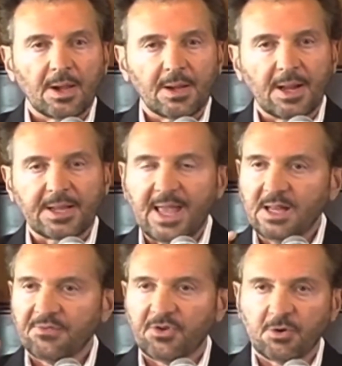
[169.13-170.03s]
Again,
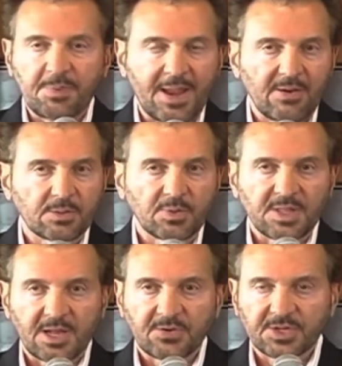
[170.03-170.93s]
if you're a parent, we're
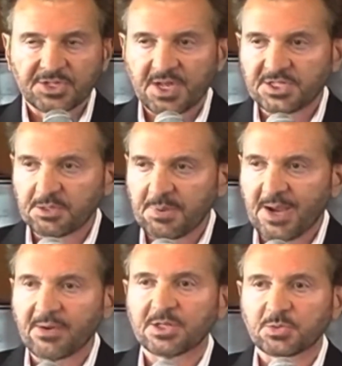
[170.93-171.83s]
not criticizing
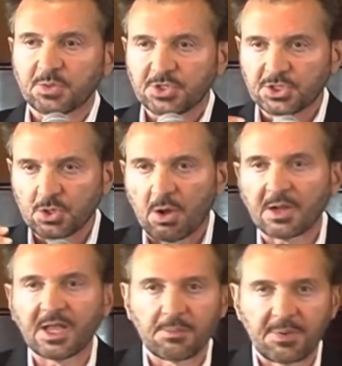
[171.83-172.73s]
parents, we're just
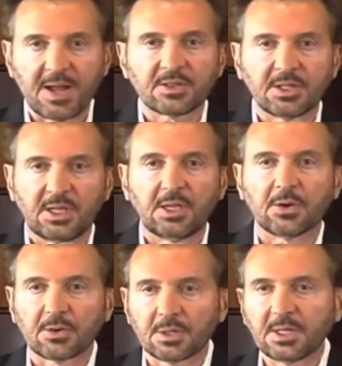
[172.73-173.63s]
talking about the
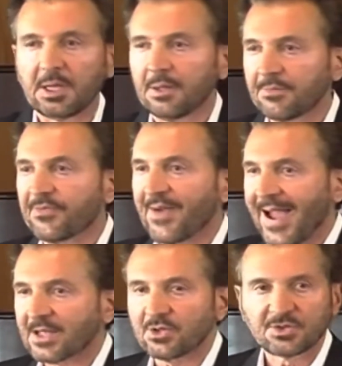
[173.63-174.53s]
early
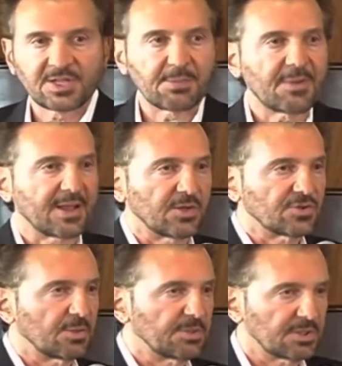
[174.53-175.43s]
factors that might
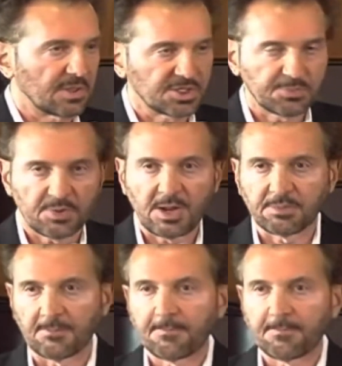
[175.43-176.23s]
contribute to this problem.